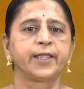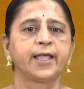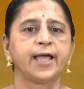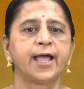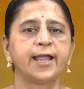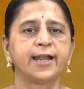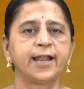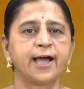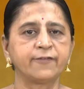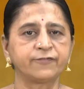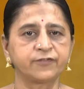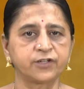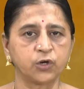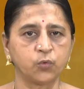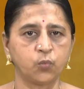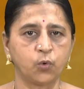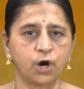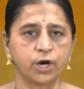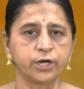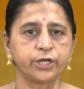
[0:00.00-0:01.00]
and after
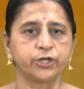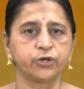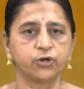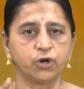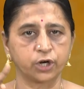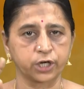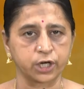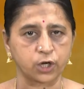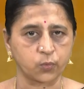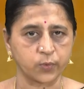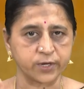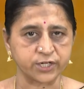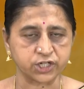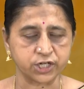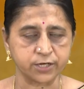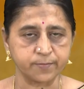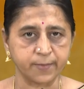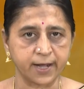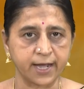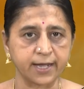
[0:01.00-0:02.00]
want you got a
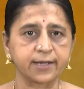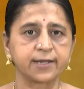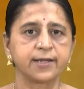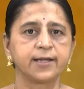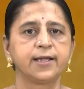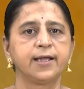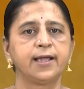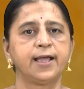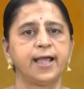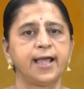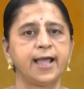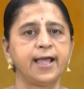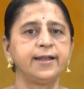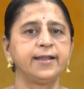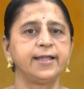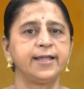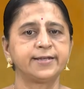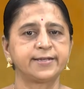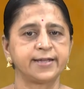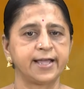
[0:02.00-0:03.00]
question mark and
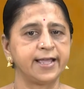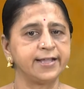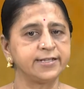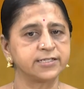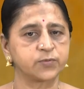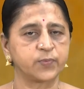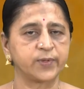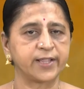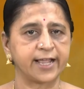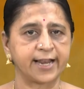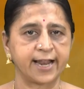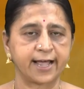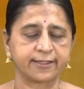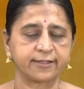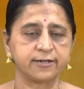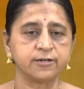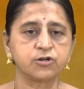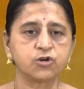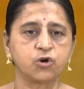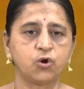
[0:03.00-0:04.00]
it ends with
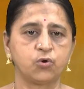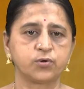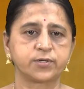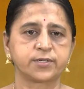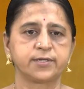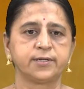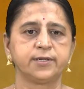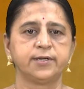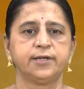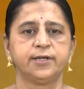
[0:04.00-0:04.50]
another quote.